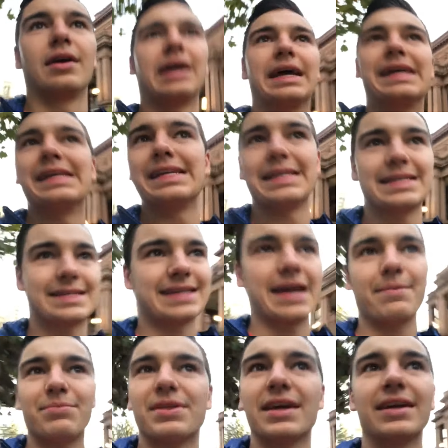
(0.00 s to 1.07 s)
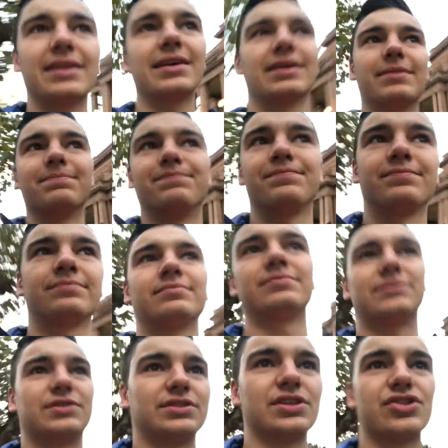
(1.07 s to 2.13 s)
And they did the same thing to
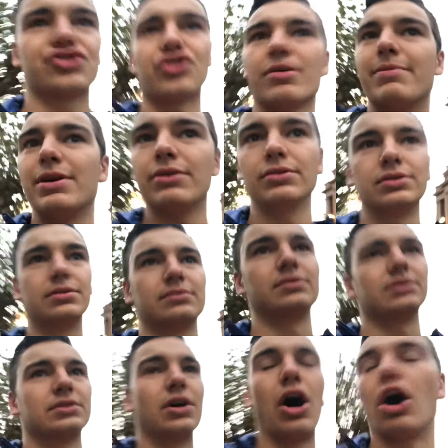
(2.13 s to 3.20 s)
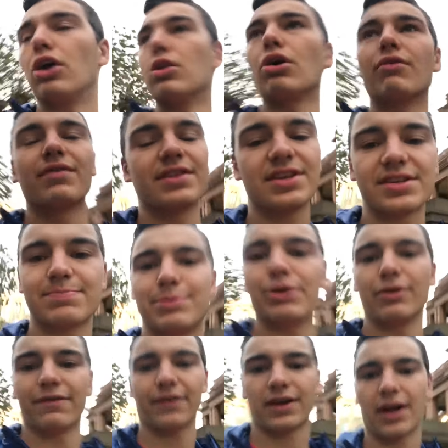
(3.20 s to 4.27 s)
distribute all over this
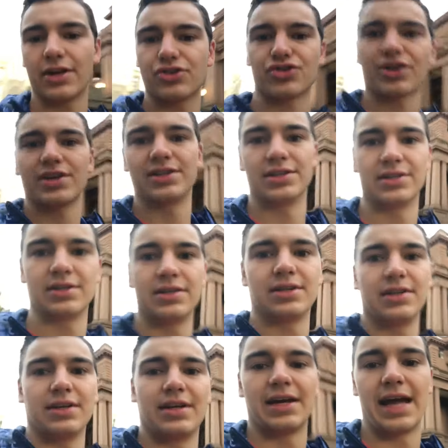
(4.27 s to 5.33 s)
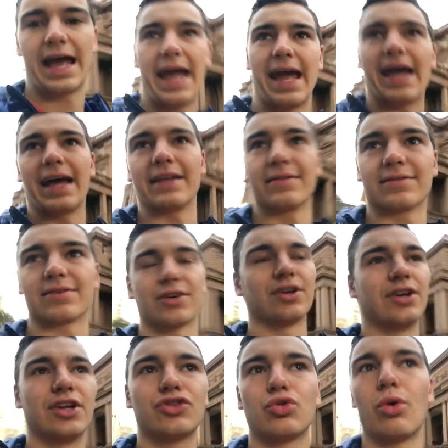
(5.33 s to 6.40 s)
beautiful country and
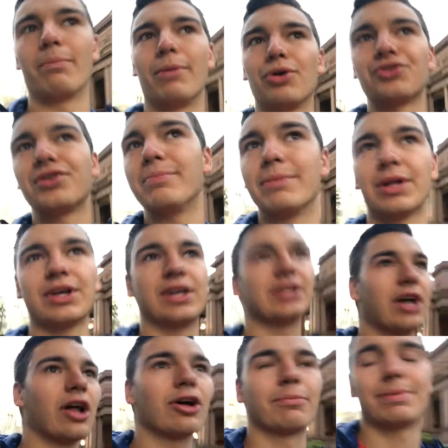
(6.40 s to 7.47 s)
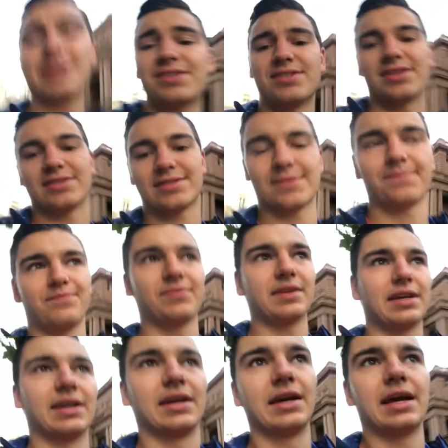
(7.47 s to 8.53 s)
turn it into a multi million dollar business.
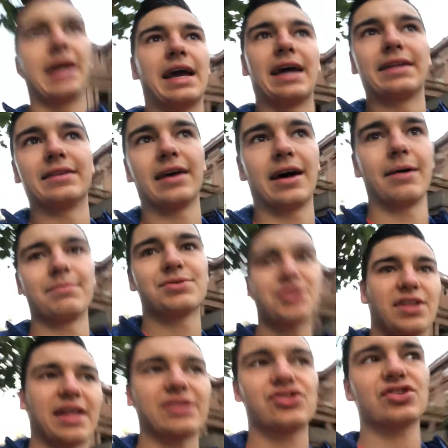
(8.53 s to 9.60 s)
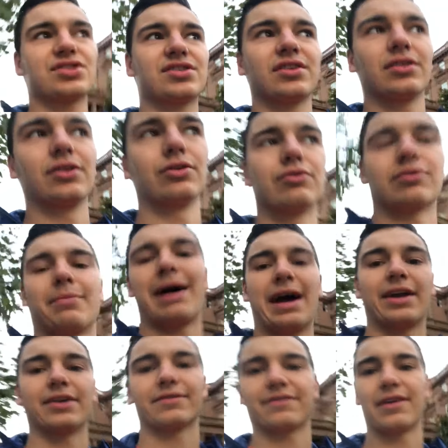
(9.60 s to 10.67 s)
And um, so that's just a little
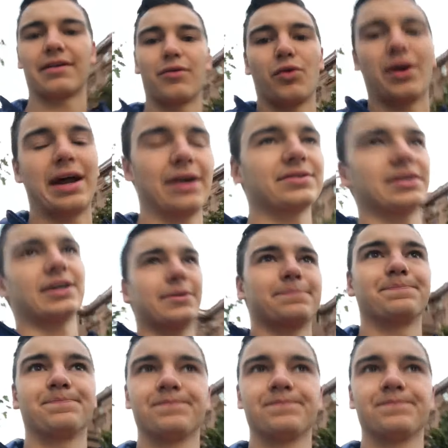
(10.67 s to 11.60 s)
reminder for everyone out there.